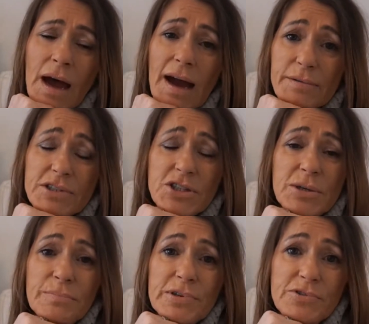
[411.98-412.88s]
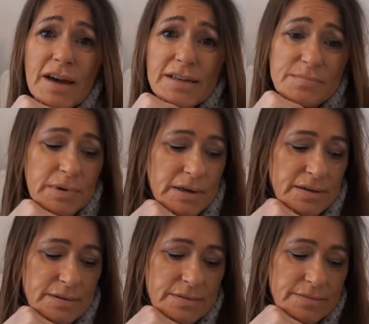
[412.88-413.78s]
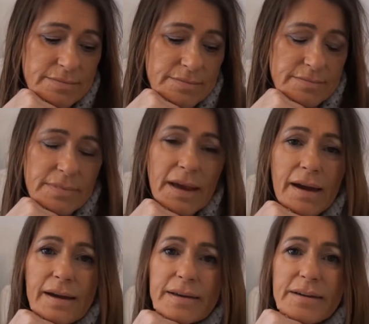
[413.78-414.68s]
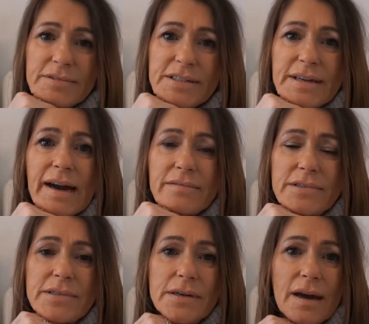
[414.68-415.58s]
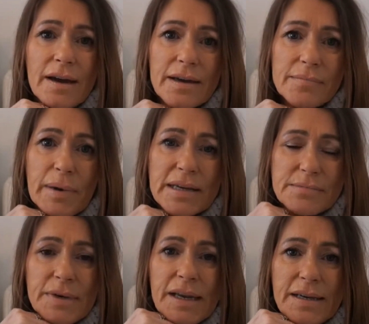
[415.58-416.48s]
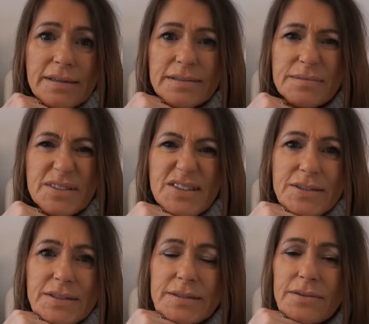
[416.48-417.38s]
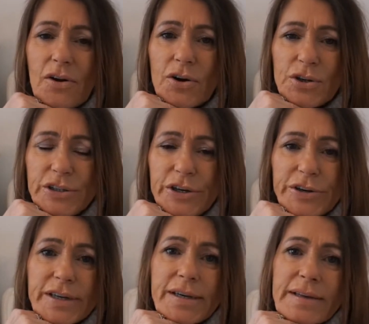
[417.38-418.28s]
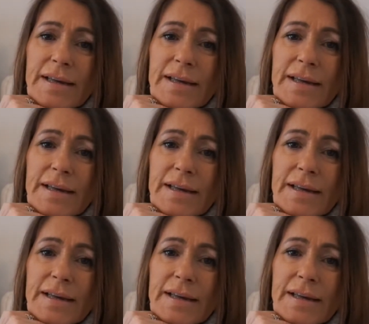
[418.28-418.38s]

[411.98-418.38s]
it was a jumper dress, but yeah, it was down to like past my knees. It's not a good look.